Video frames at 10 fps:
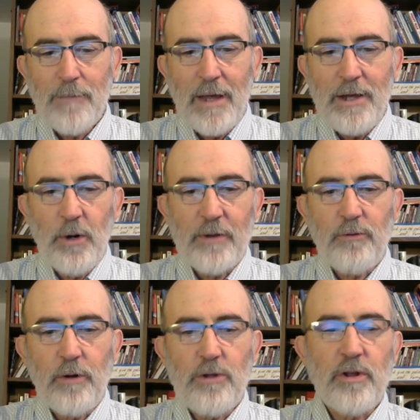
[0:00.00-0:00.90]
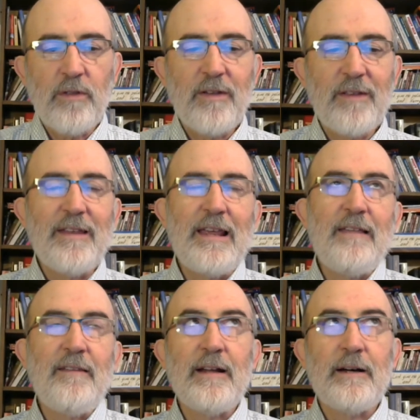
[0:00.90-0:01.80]
You know, as Christians, it's
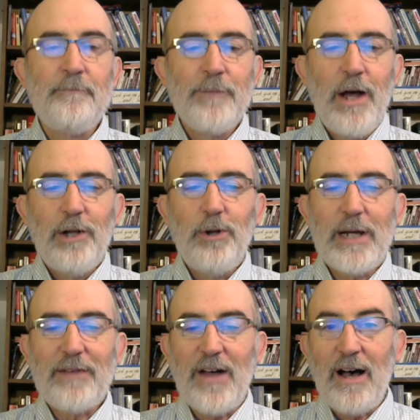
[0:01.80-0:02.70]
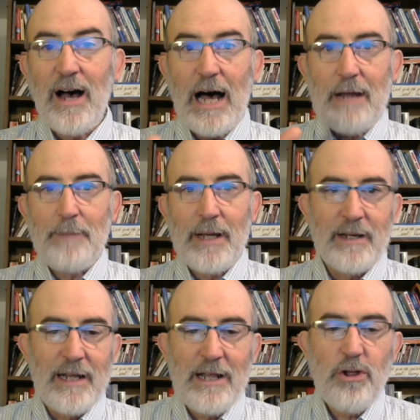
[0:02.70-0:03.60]
easy to look at the
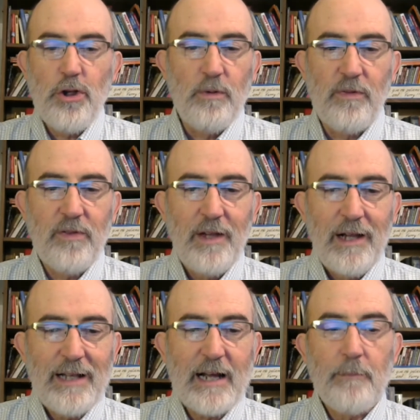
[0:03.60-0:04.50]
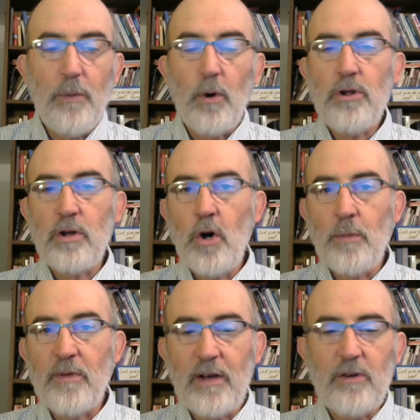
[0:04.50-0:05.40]
hot-button issues like abortion,
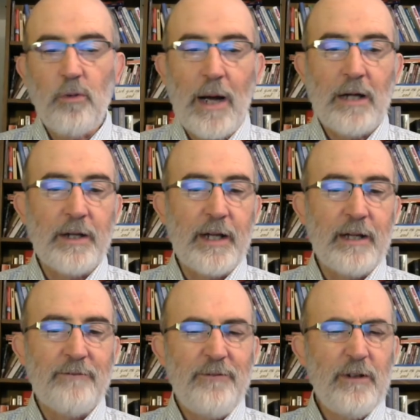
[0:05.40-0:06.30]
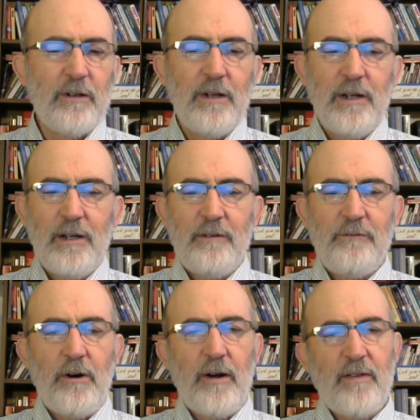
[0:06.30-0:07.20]
homosexuality, and feel
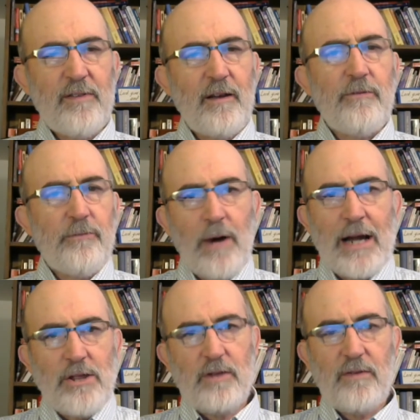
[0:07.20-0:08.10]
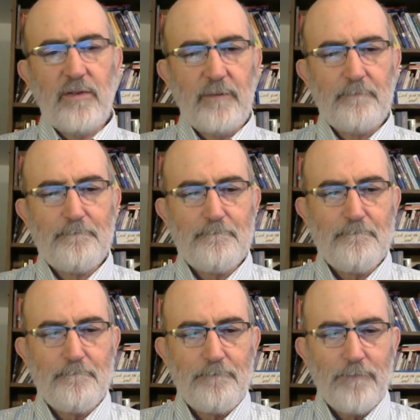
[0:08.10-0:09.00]
very self-righteous.
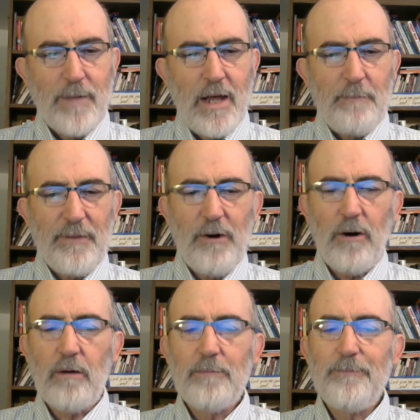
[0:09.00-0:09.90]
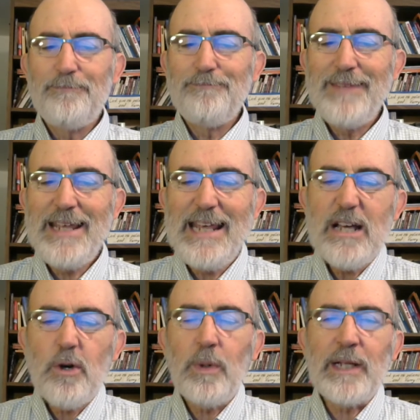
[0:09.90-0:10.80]
But there are
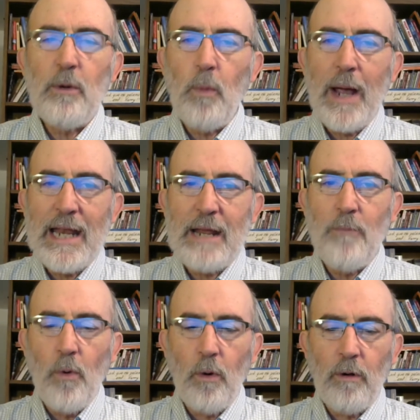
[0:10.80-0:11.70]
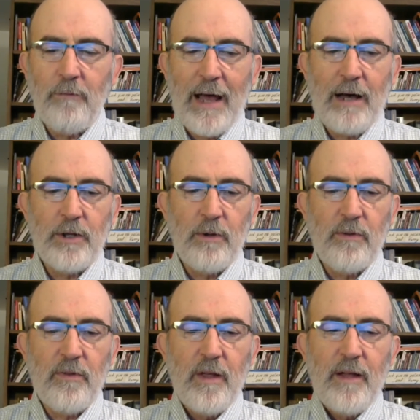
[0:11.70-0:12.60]
equally weighty moral
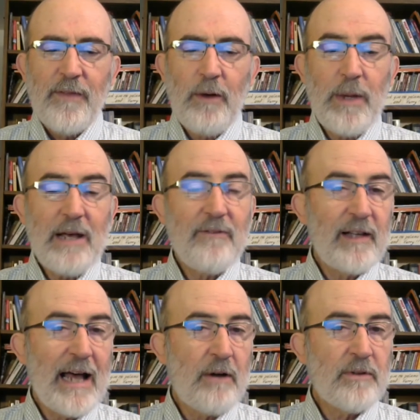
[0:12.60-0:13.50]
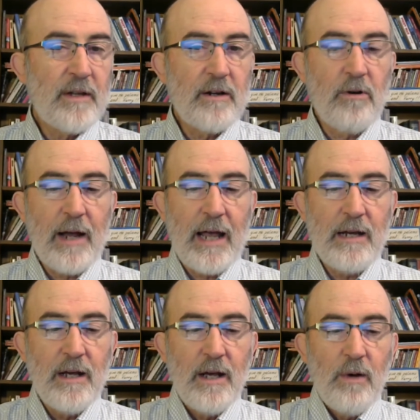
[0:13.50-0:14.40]
values that we have allowed to
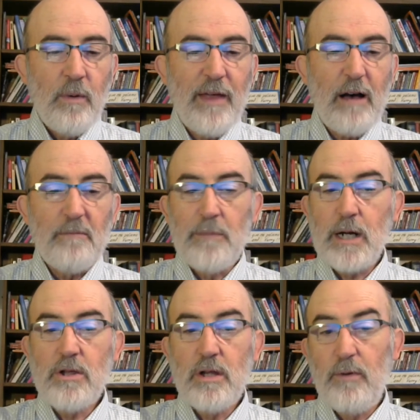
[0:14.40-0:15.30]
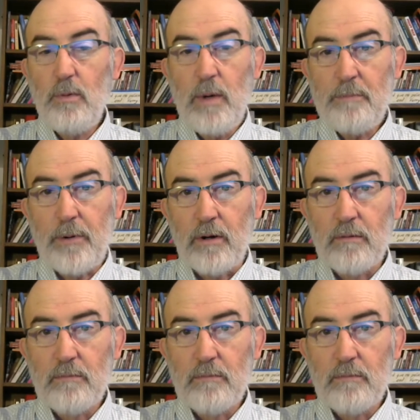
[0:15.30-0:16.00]
degrade without much of a whimper.